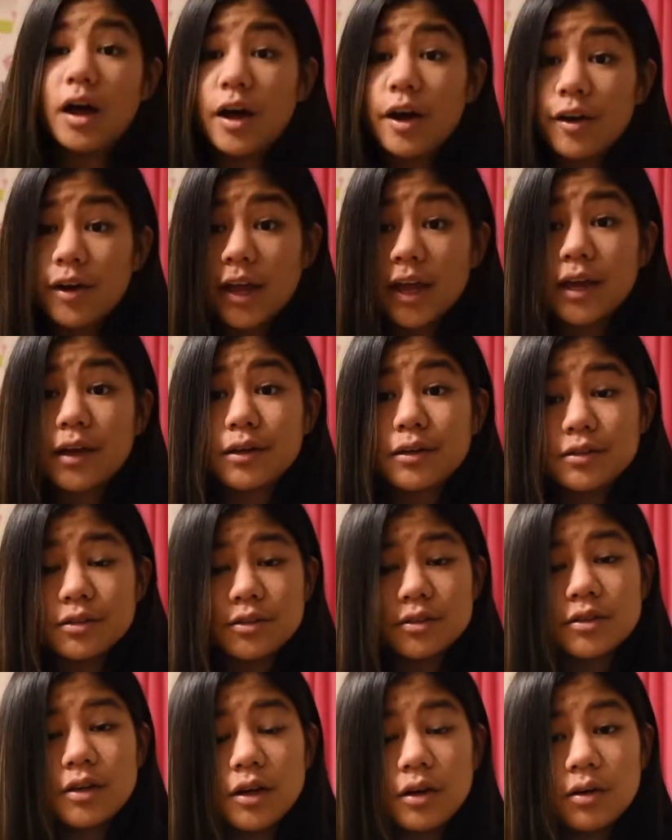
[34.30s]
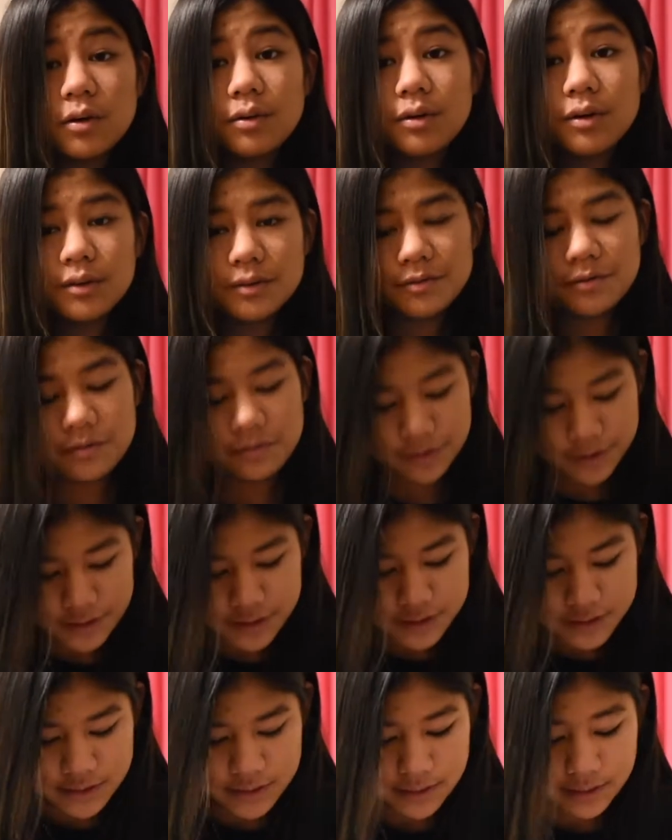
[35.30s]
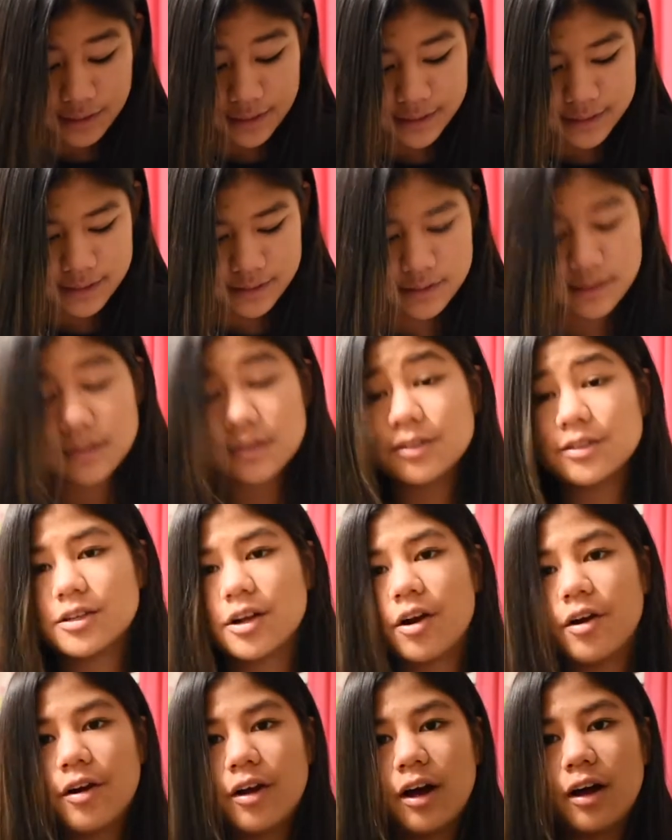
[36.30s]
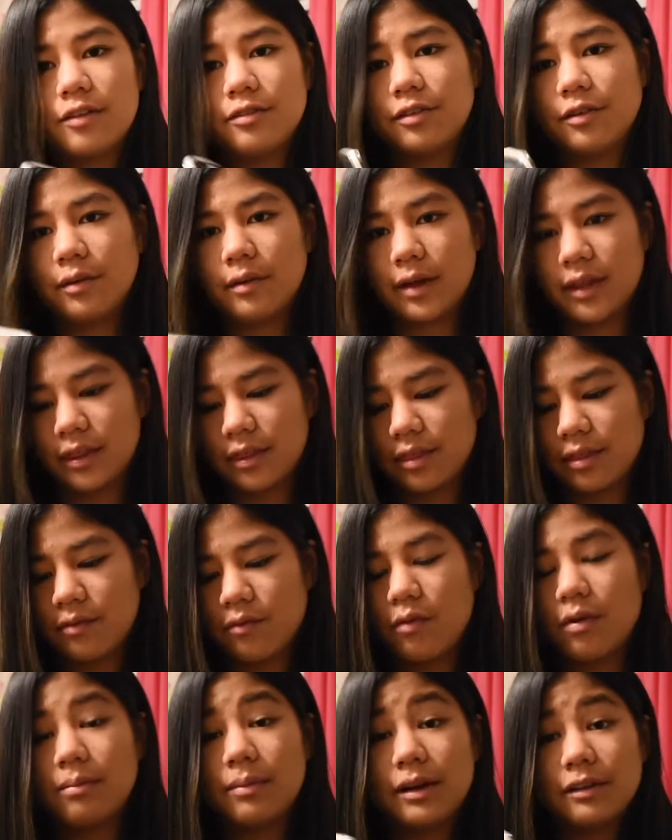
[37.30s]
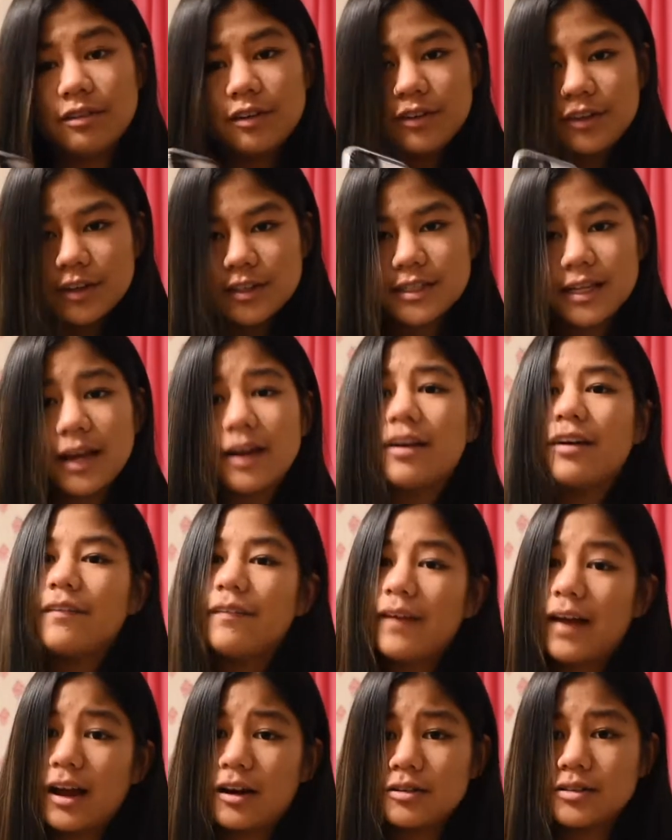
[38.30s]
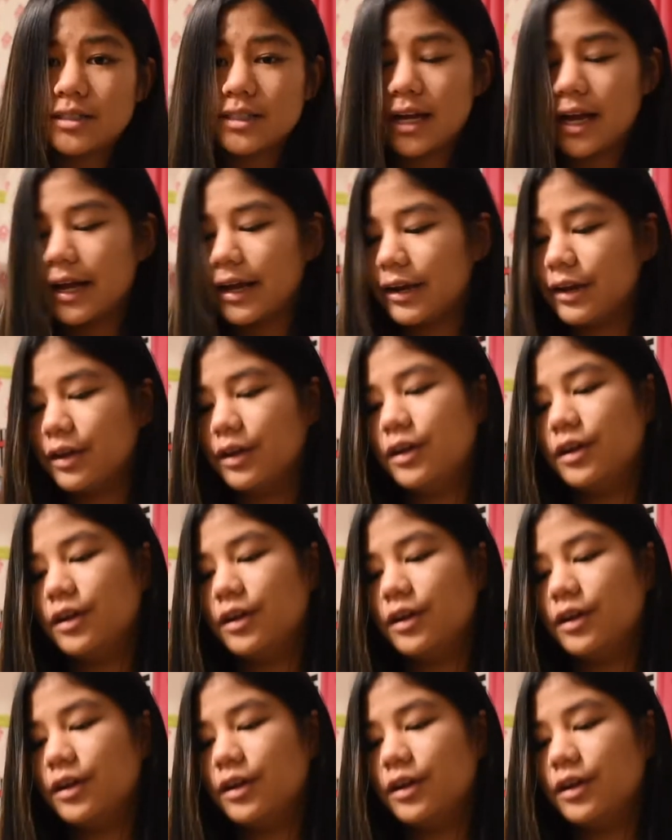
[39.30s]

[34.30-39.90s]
Okay, so first let's start off with what my phone looks like on the outside.